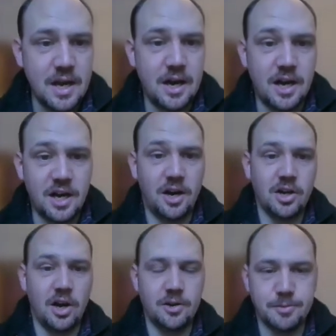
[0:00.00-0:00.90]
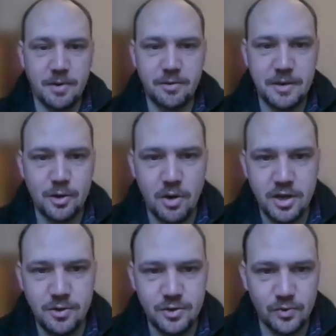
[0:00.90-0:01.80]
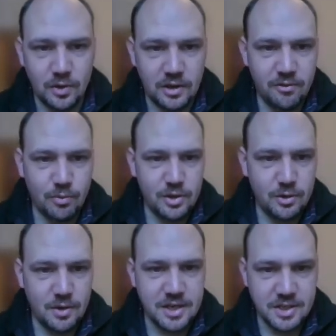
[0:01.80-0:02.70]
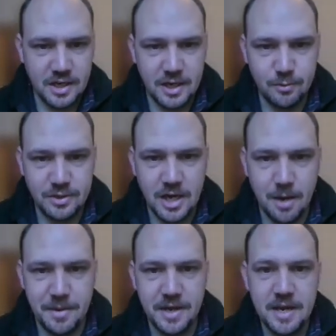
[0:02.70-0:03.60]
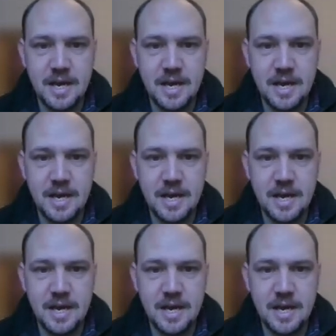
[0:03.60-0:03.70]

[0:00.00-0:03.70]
Argylls might have been quite useful if we knew an escalade was coming,